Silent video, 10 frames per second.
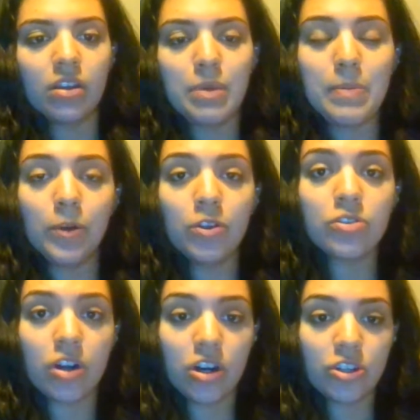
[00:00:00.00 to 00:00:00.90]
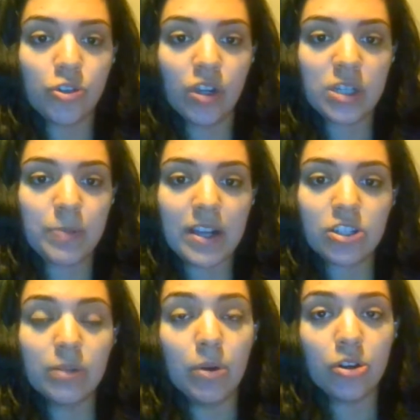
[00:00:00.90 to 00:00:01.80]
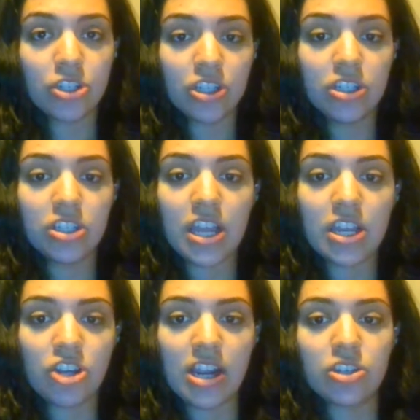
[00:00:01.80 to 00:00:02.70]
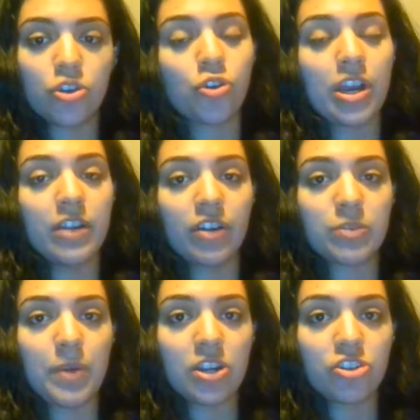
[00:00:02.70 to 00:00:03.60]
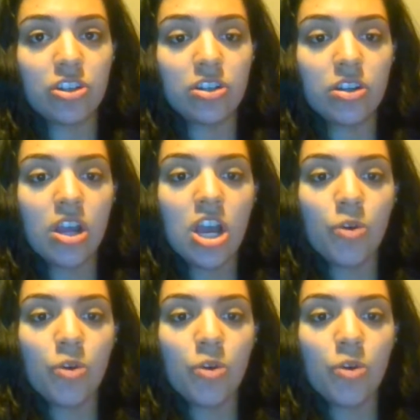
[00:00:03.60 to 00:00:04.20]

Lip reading: People use art to express their emotions and change to creative expression,